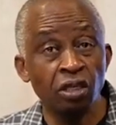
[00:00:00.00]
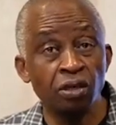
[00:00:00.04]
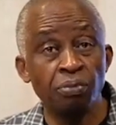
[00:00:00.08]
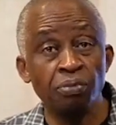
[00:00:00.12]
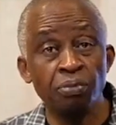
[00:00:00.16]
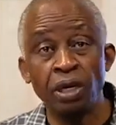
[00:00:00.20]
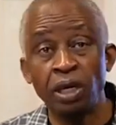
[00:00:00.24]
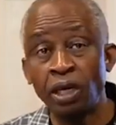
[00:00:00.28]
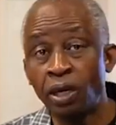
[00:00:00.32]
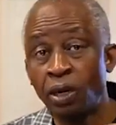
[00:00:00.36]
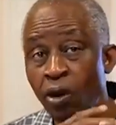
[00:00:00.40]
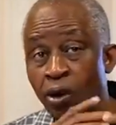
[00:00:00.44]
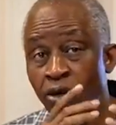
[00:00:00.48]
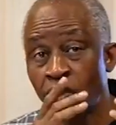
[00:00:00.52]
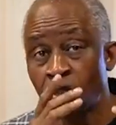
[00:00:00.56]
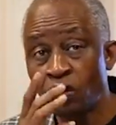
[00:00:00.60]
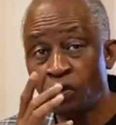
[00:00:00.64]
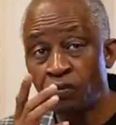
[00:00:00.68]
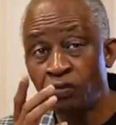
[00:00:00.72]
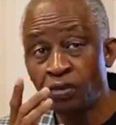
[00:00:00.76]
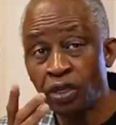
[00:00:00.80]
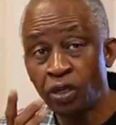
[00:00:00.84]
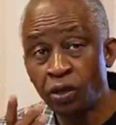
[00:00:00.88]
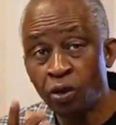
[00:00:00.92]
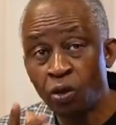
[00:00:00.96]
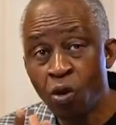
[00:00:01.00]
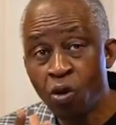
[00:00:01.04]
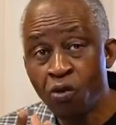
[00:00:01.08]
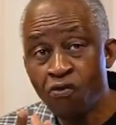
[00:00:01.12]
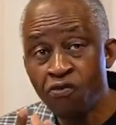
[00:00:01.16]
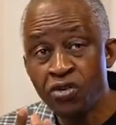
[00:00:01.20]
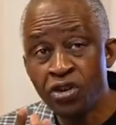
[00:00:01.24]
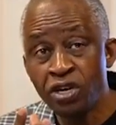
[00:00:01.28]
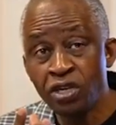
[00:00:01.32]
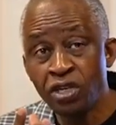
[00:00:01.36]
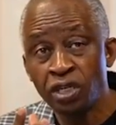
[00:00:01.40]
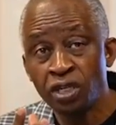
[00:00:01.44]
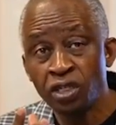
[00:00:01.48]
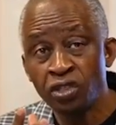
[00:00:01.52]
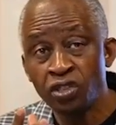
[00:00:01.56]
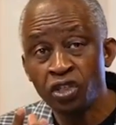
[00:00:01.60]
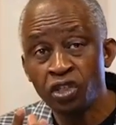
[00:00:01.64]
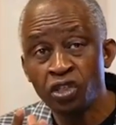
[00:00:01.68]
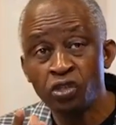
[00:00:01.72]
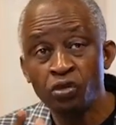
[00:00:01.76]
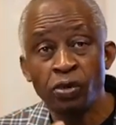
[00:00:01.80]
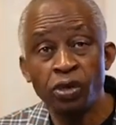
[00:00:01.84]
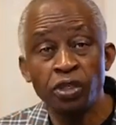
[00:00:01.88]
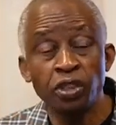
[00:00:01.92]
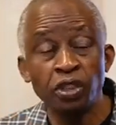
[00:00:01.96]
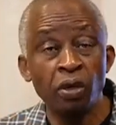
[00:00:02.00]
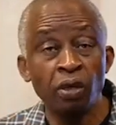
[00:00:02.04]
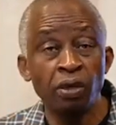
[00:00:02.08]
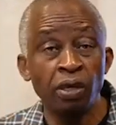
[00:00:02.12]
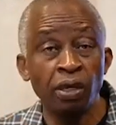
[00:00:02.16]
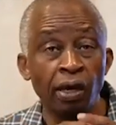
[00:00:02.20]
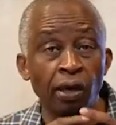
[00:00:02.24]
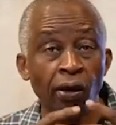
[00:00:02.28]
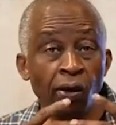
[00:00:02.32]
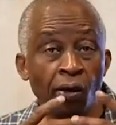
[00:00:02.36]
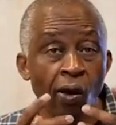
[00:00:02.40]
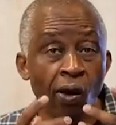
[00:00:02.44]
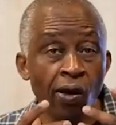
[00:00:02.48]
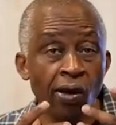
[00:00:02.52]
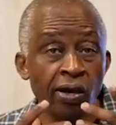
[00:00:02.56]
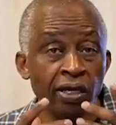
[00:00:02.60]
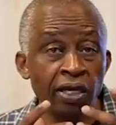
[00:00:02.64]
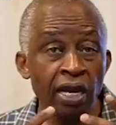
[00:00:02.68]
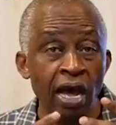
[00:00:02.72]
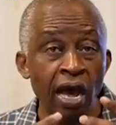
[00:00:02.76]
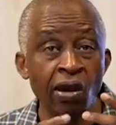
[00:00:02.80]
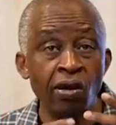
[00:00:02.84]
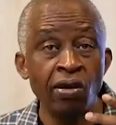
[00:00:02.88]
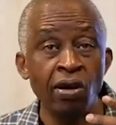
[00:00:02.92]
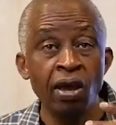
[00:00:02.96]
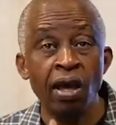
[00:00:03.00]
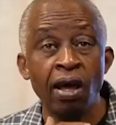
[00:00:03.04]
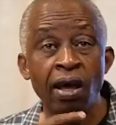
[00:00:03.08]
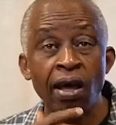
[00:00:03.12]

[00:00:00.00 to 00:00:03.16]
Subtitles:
because of the COVID situation, the lockdown,